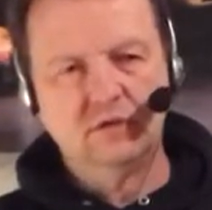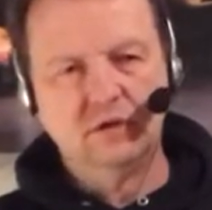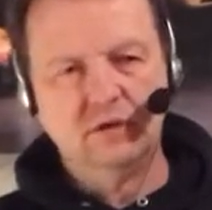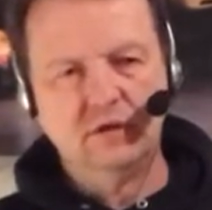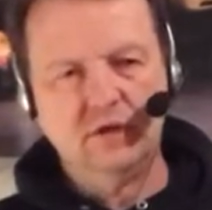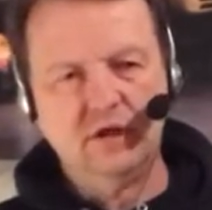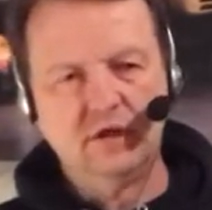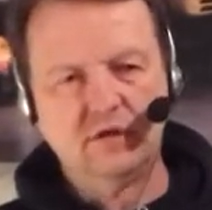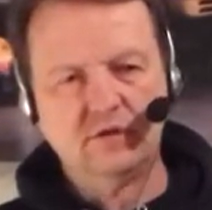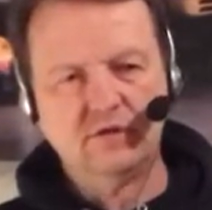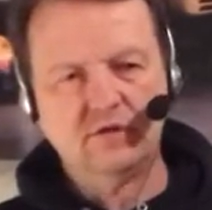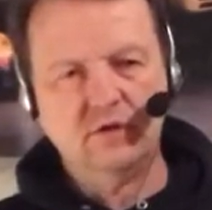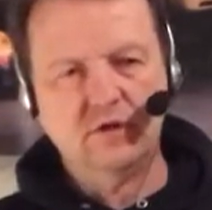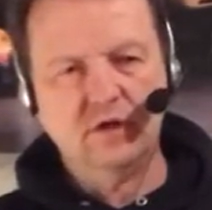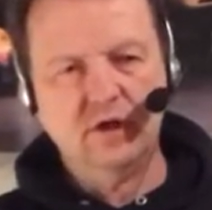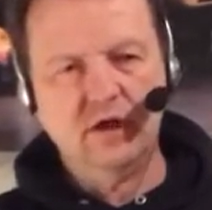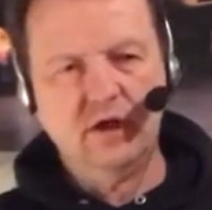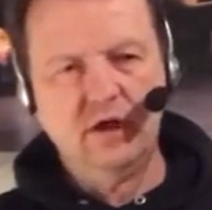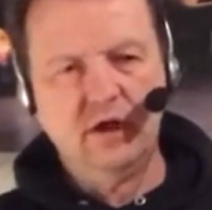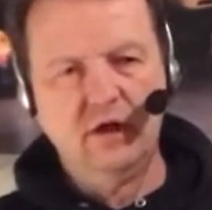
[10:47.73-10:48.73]

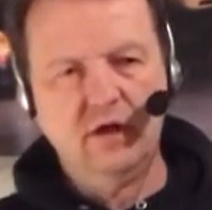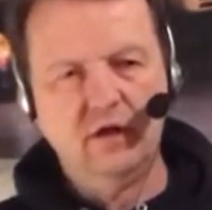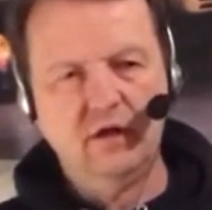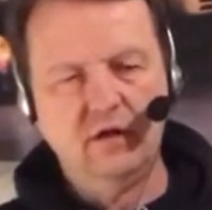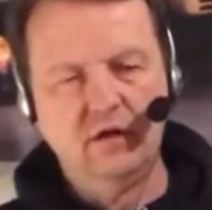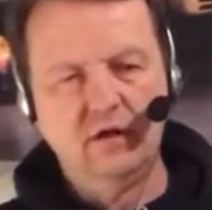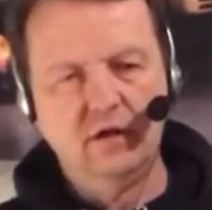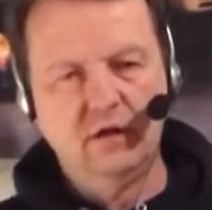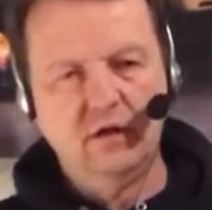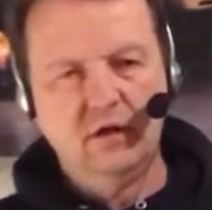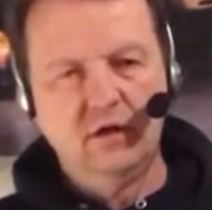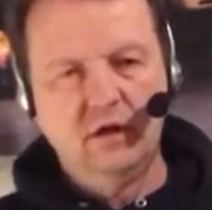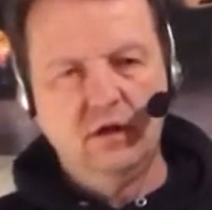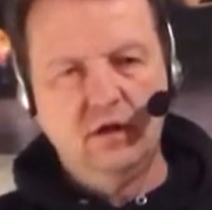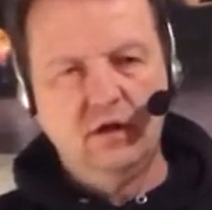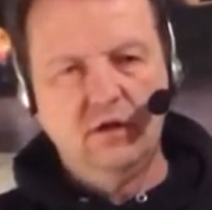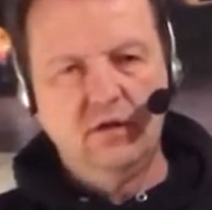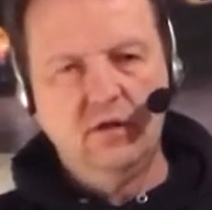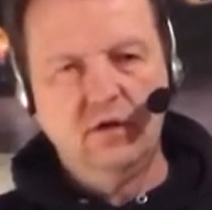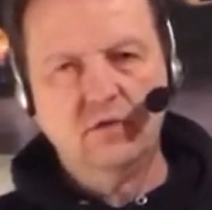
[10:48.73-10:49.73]
Yesterday,
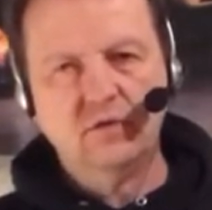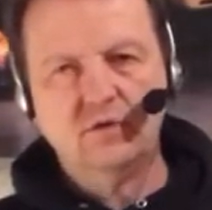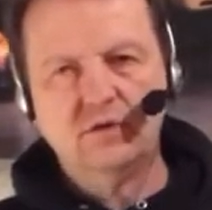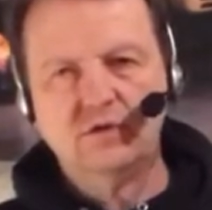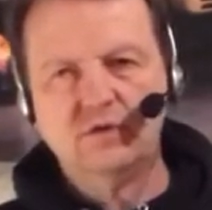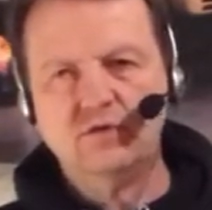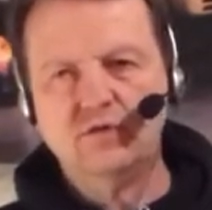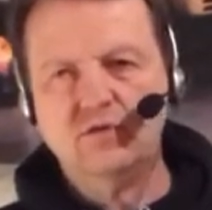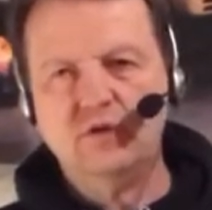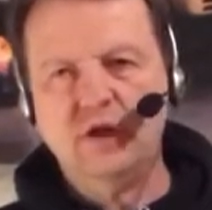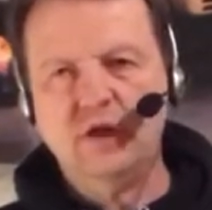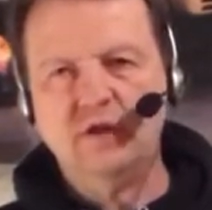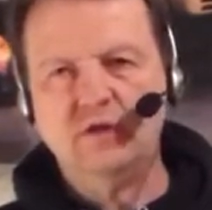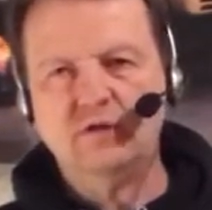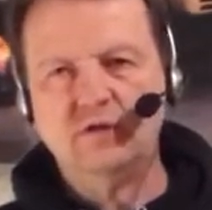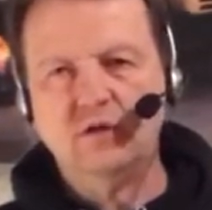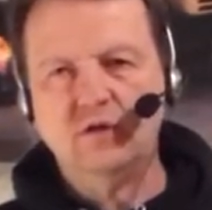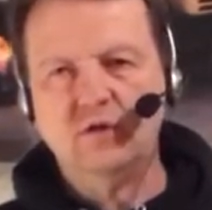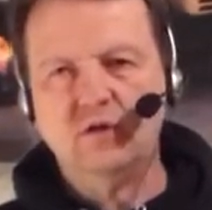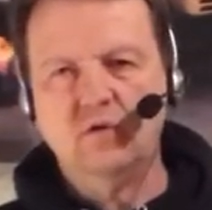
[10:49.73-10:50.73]
I think it was 2
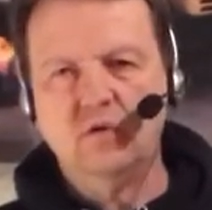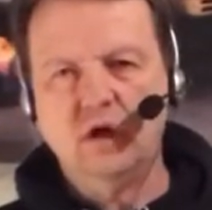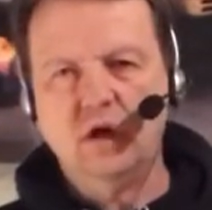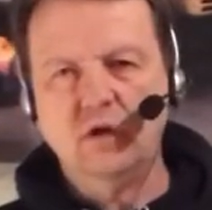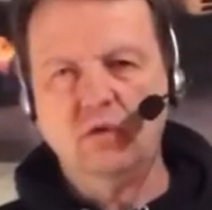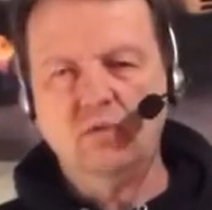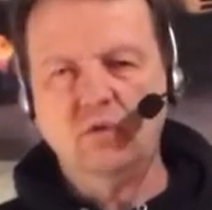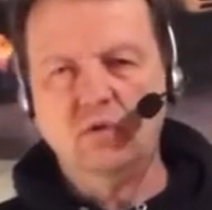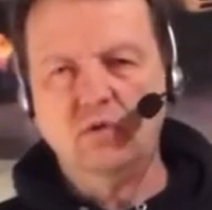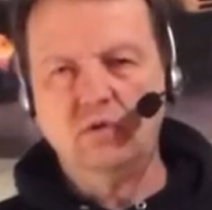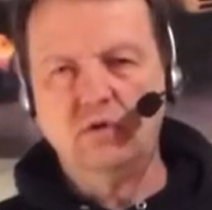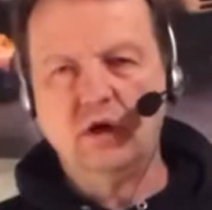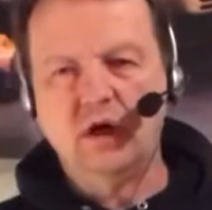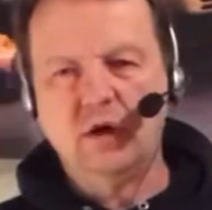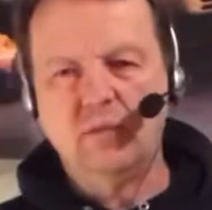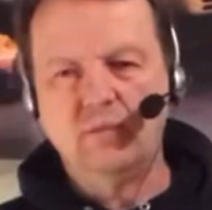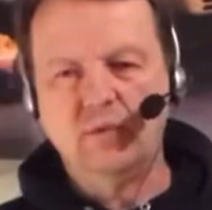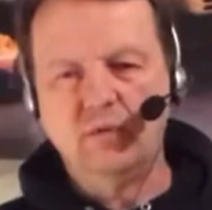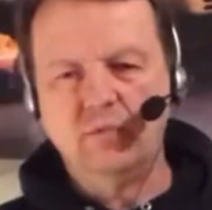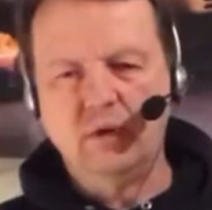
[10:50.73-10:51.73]
days ago, I woke
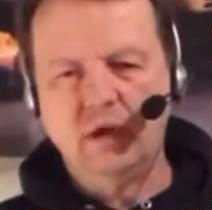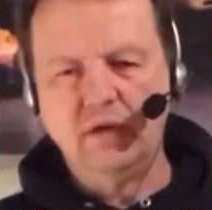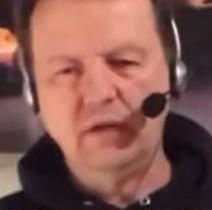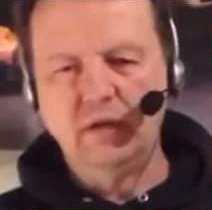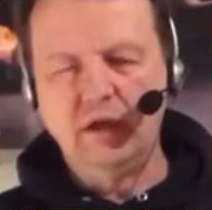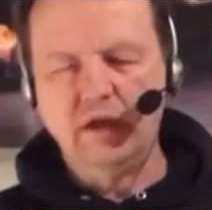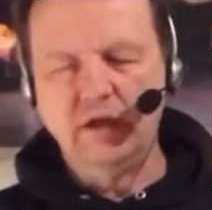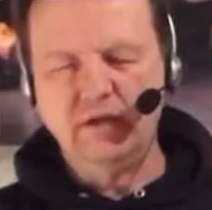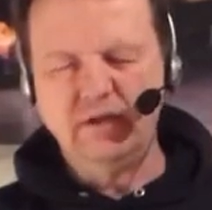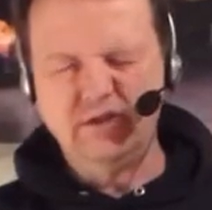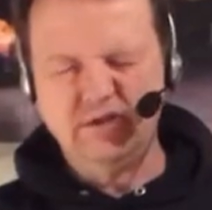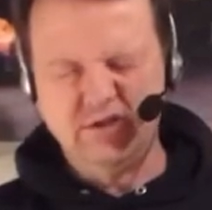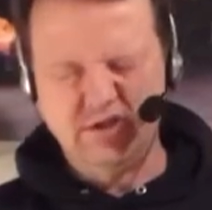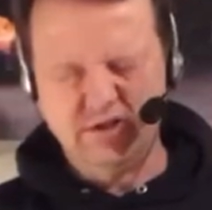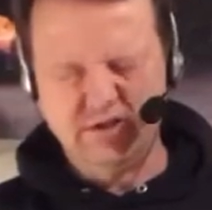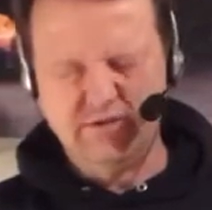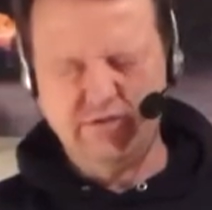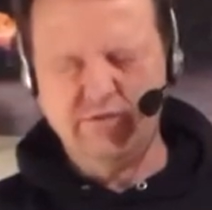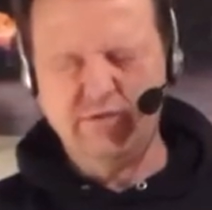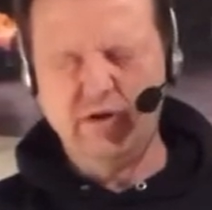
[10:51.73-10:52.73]
up and my legs
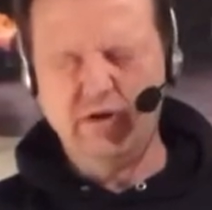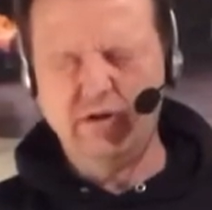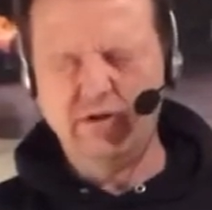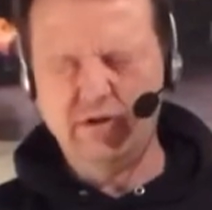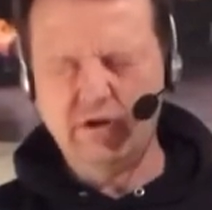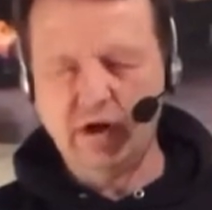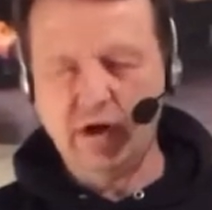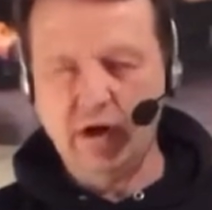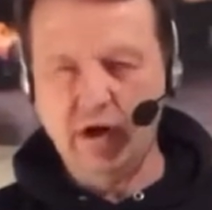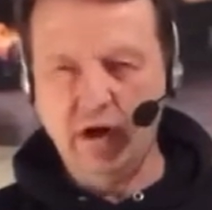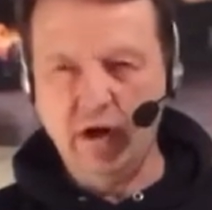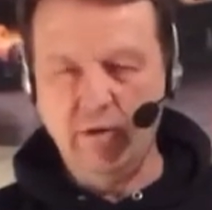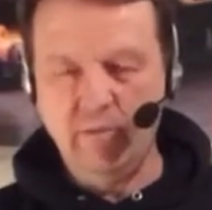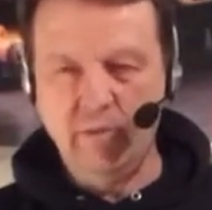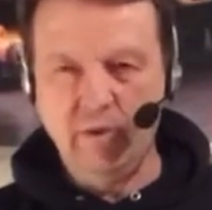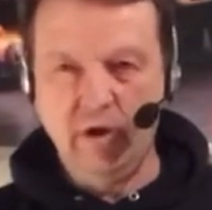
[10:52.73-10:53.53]
just felt tired.